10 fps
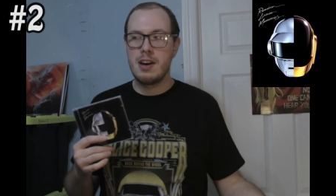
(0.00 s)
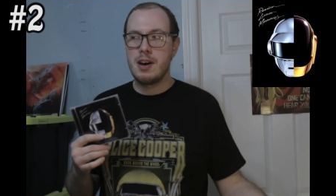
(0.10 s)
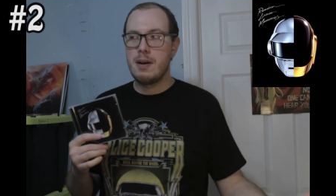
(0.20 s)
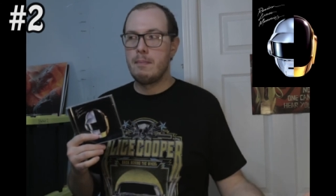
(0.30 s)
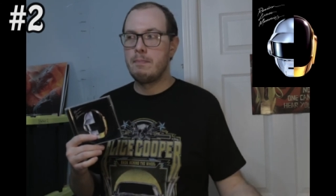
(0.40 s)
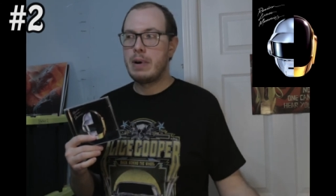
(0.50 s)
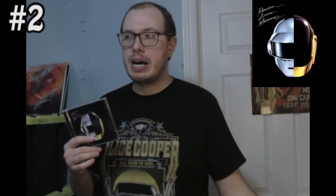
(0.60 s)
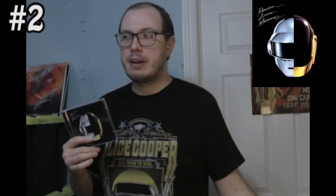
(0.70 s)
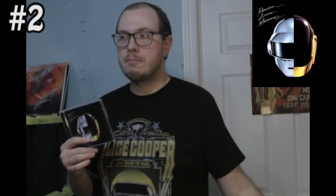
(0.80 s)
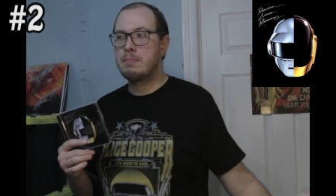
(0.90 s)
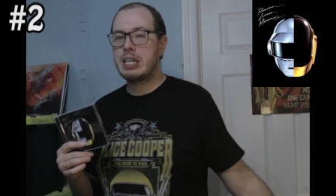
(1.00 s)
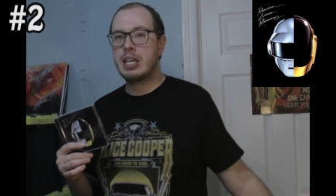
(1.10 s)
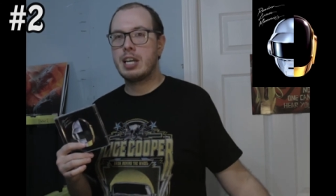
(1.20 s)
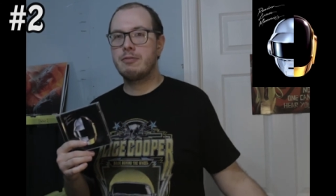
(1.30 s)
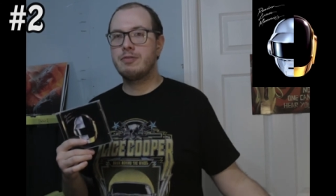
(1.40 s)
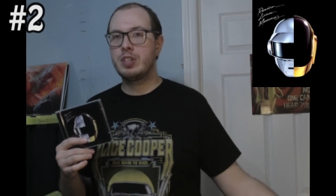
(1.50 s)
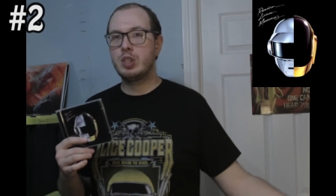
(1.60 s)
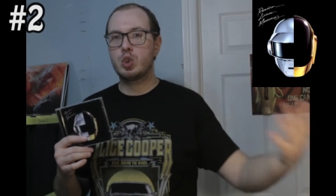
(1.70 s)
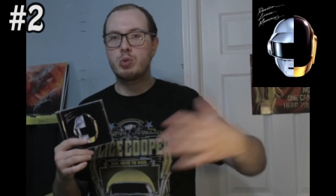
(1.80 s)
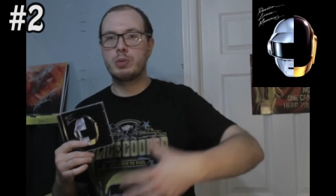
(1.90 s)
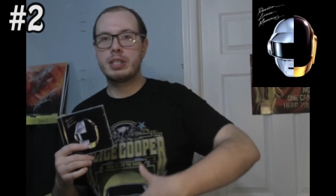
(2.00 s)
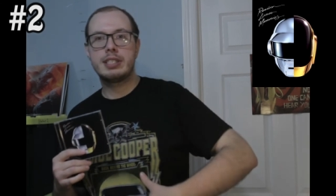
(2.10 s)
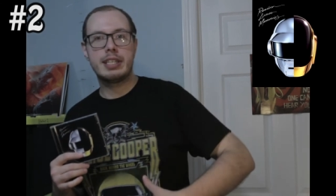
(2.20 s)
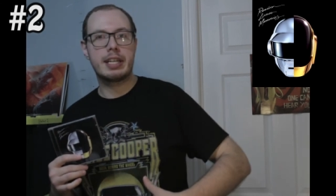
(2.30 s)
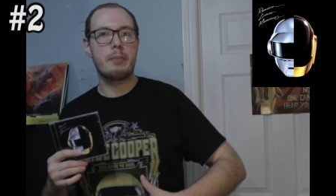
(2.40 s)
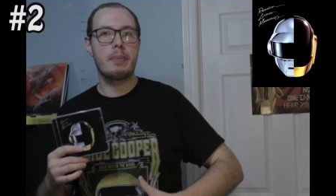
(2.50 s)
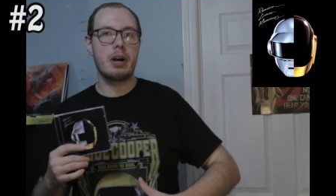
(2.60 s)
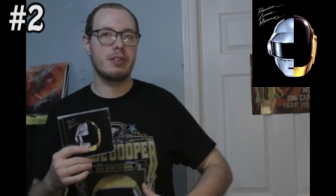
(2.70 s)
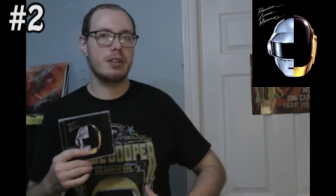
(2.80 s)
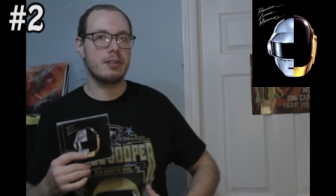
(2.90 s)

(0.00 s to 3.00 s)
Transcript: but being futuristic about it.